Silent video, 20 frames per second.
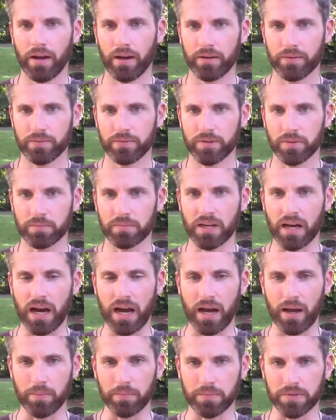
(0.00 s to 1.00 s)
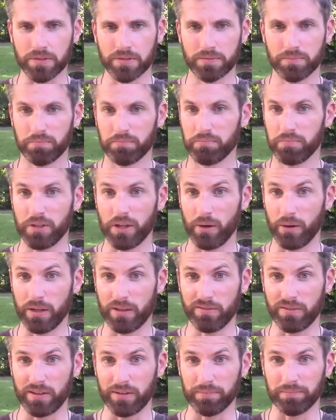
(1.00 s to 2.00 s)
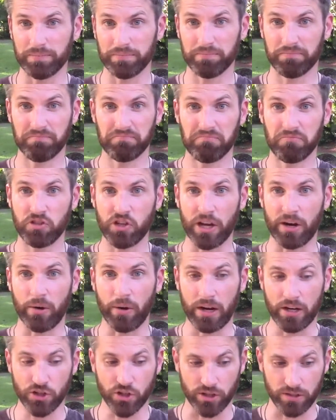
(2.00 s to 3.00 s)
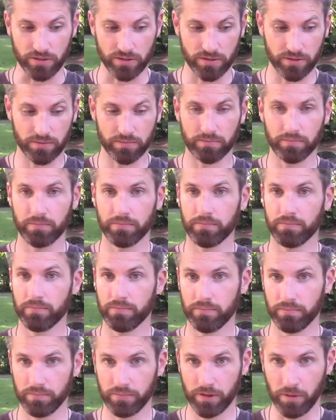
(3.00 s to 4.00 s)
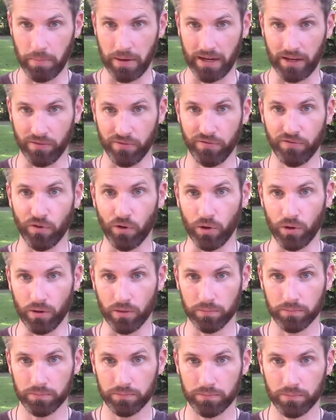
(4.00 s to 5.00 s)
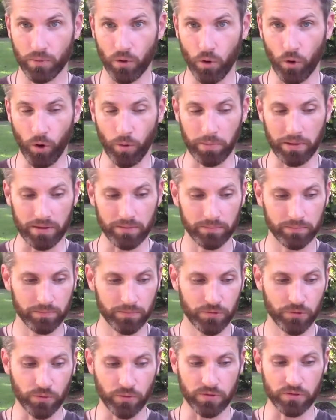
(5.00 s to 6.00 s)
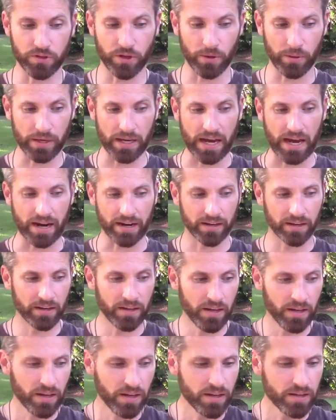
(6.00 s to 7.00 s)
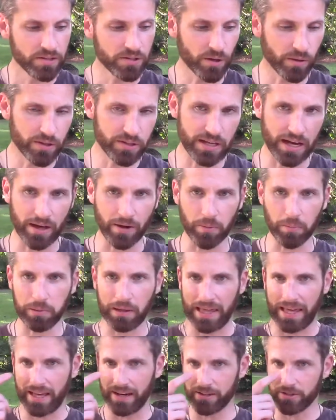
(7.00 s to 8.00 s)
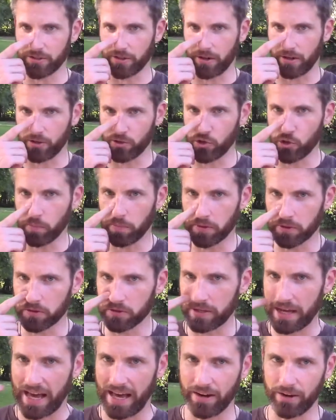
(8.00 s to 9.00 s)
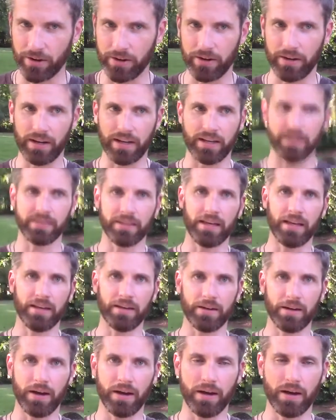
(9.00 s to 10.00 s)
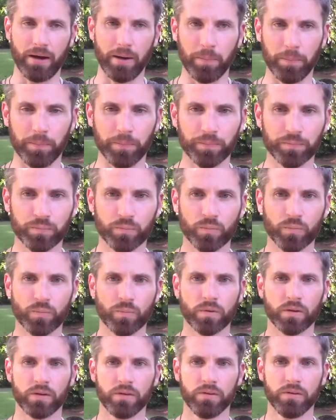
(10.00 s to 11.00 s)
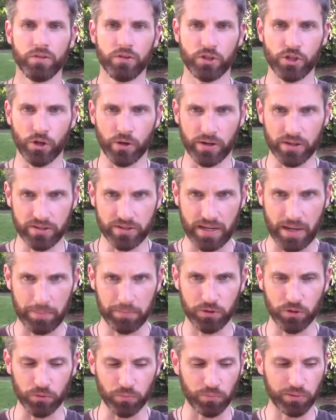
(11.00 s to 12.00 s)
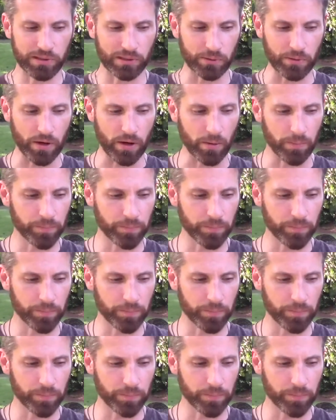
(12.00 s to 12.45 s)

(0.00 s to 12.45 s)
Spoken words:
Sometimes, even generations to make a full orbit through the zodiac. So these outer planets are Jupiter, Saturn, and then Uranus, Neptune, Pluto.